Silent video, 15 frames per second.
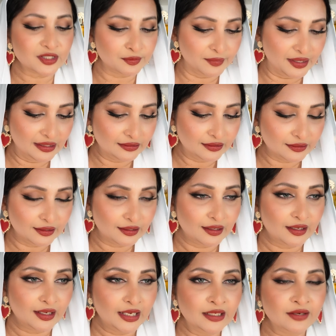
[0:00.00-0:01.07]
smelled
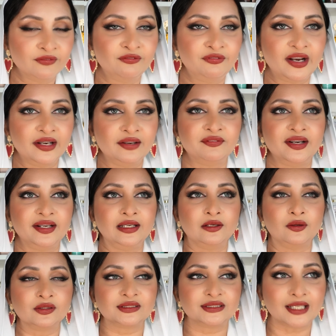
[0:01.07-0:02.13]
in a very
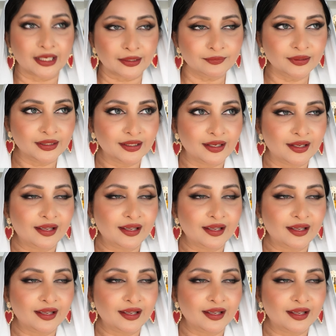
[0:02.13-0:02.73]
long time,